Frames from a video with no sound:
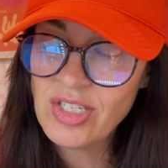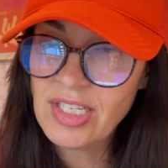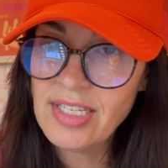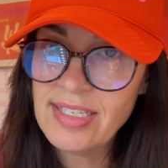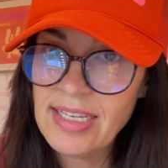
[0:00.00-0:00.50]

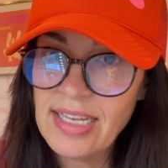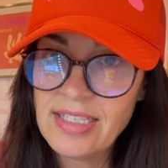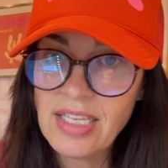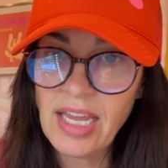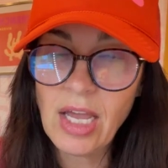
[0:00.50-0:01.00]
just because
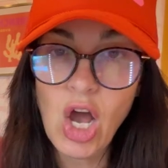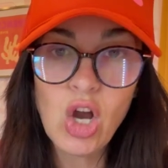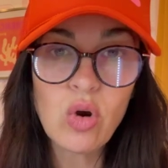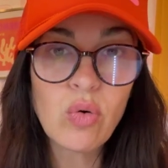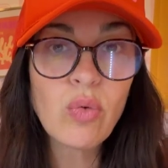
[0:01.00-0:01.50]
it's like
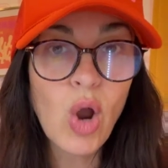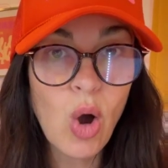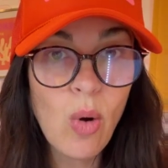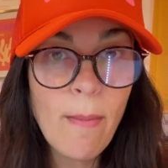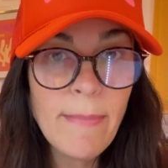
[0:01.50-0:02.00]
a
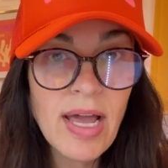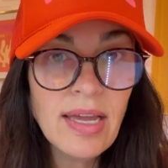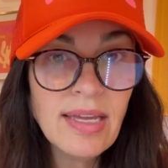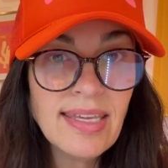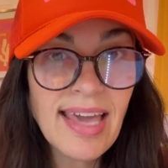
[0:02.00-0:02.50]
chrome
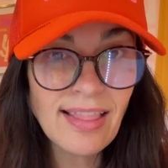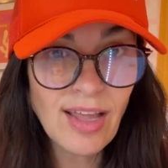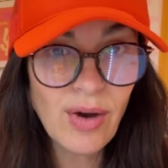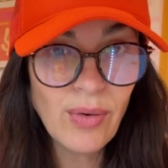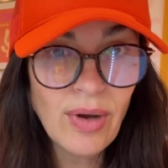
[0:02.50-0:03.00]

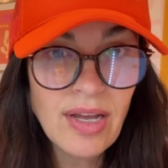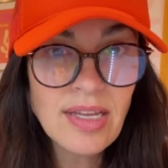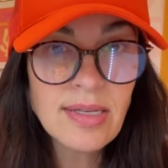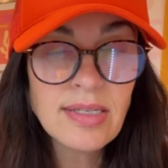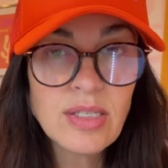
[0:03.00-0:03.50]
yellow.
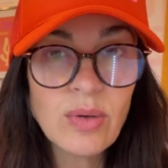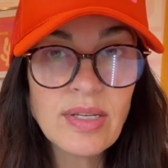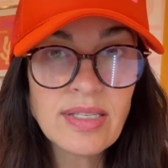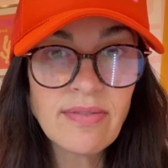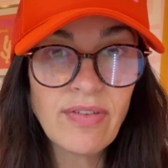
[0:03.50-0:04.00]
So
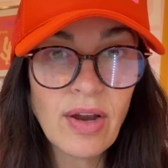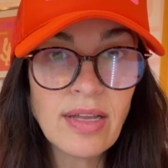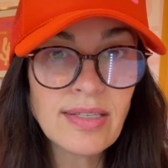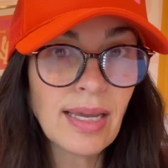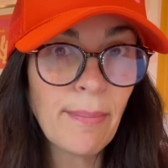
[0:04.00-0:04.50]
it's
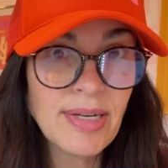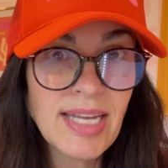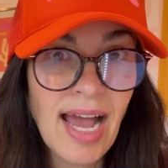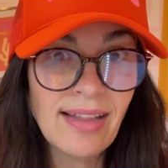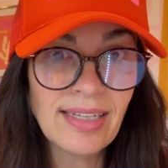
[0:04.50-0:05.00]
like a
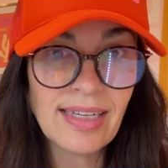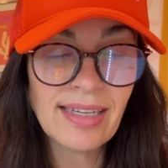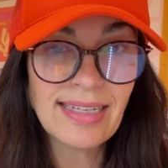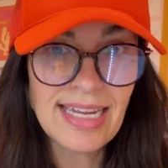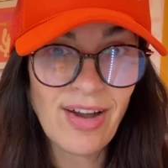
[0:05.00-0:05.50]

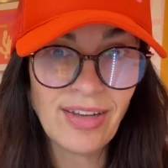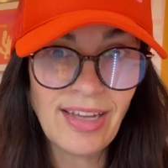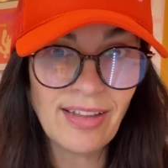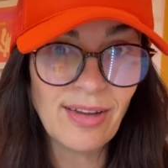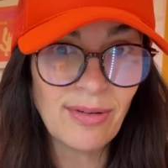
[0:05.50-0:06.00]
metallic
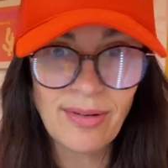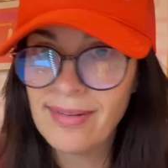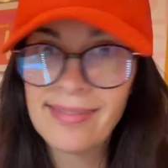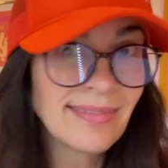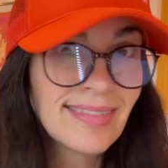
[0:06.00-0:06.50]
neon yellow.
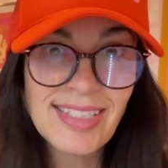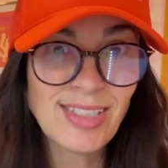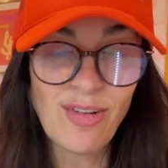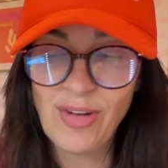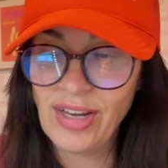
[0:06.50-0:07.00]

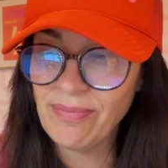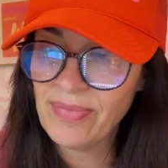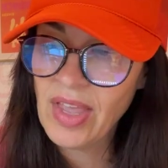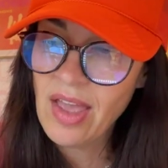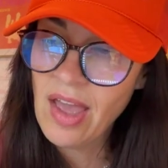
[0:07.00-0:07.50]
So fun.
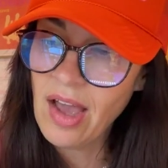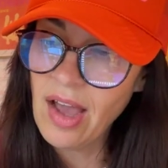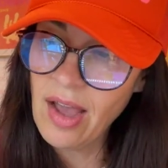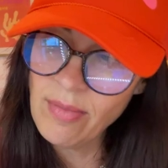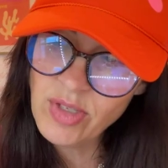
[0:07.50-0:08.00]

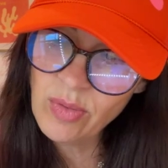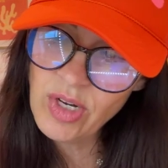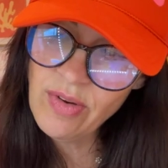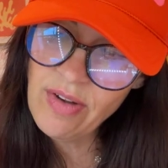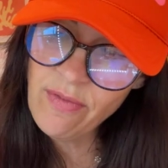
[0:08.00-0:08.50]
So
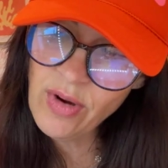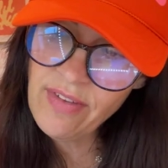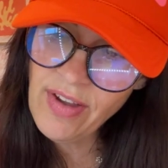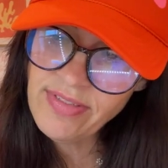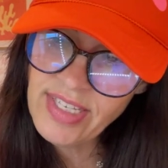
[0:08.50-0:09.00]
we're doing
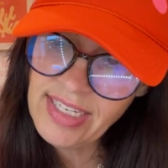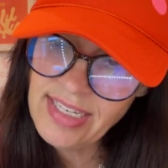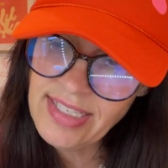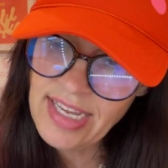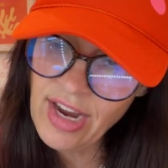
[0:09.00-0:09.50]
45
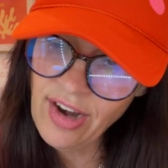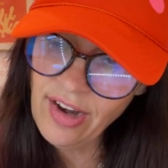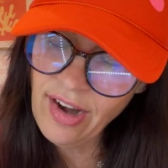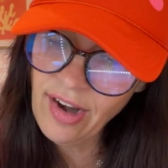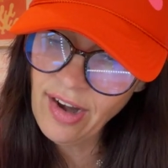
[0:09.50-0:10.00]
seconds
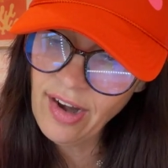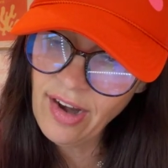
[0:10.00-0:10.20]
here,